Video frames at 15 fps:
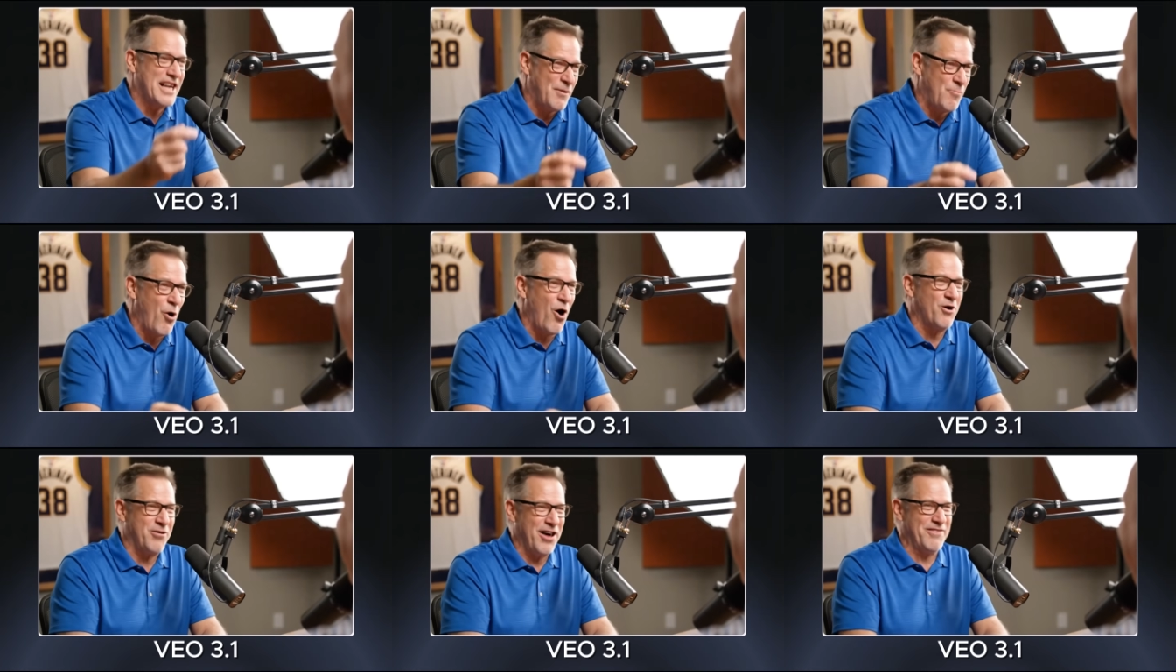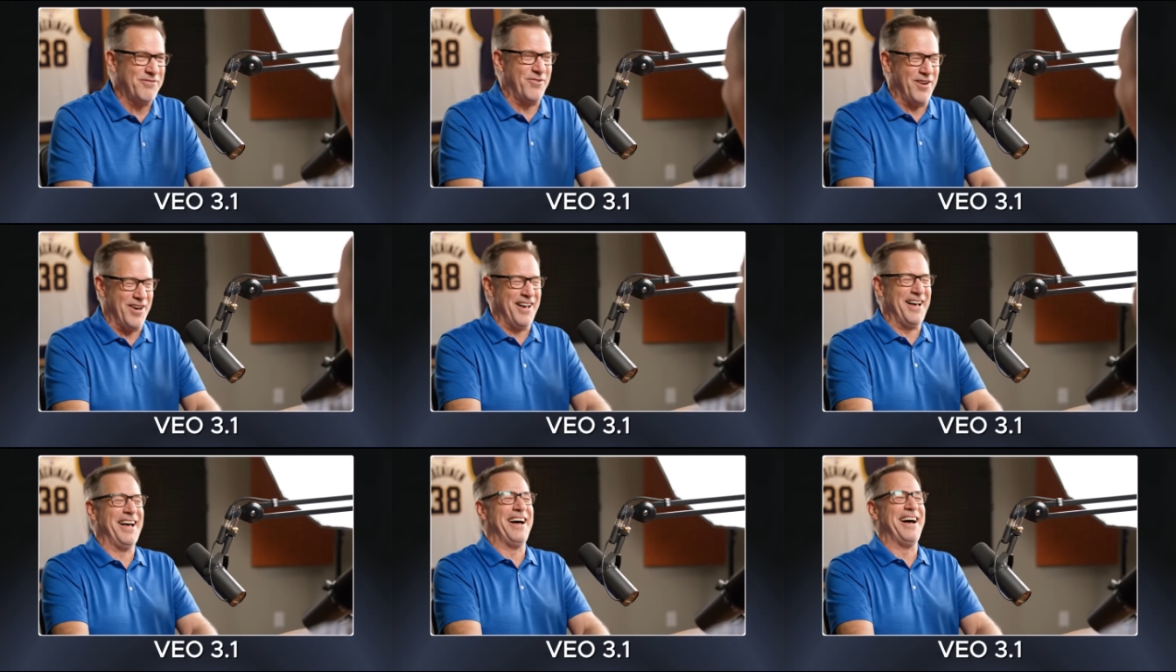detail is that the
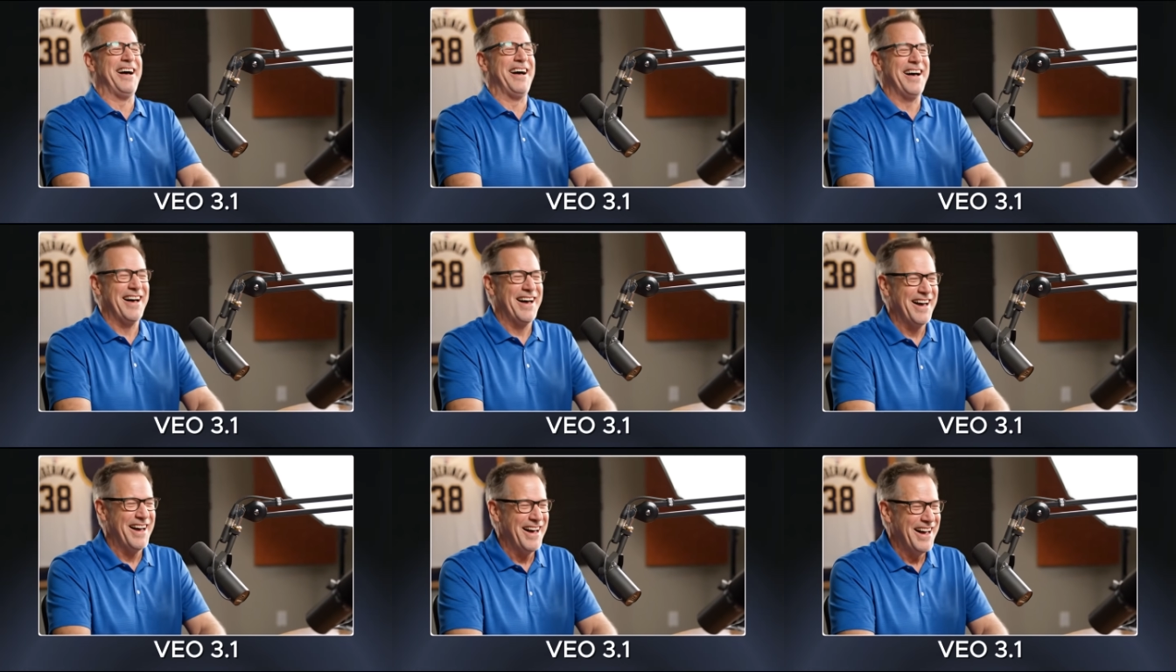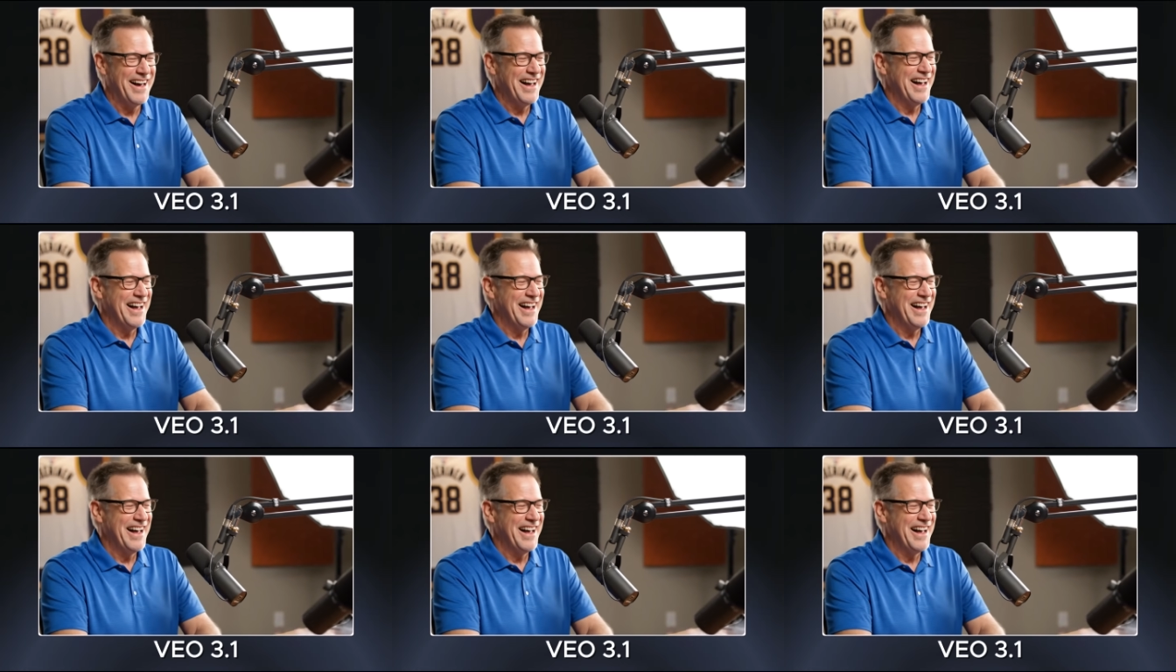microphone for the second